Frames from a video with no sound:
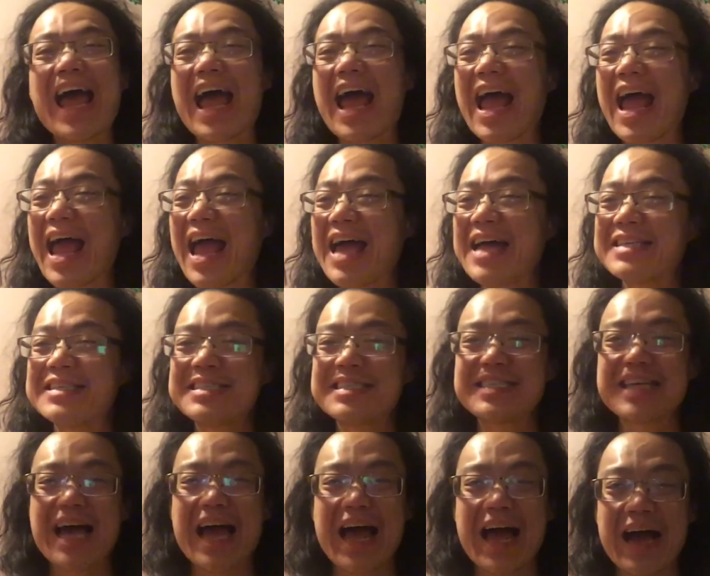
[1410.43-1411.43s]
and
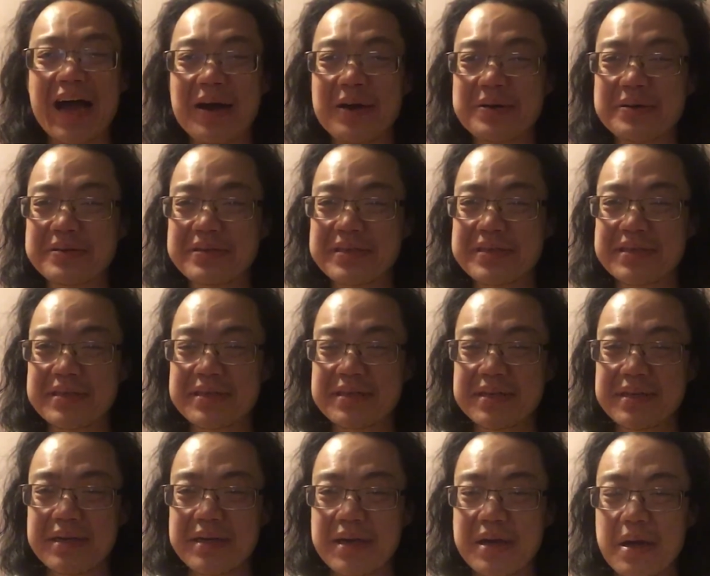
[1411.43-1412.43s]
out.
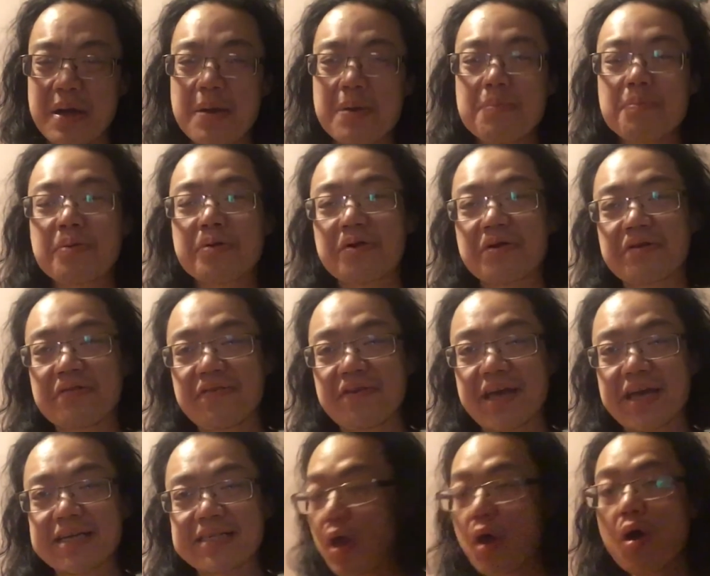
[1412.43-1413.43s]

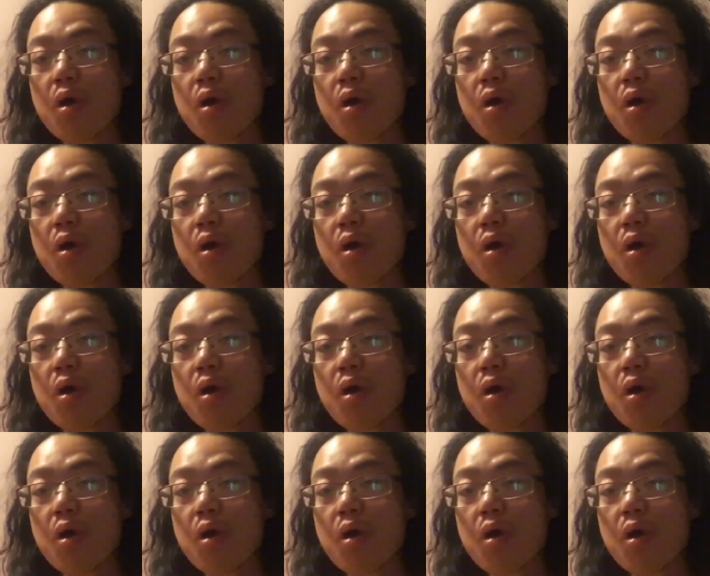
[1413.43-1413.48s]
Perfect.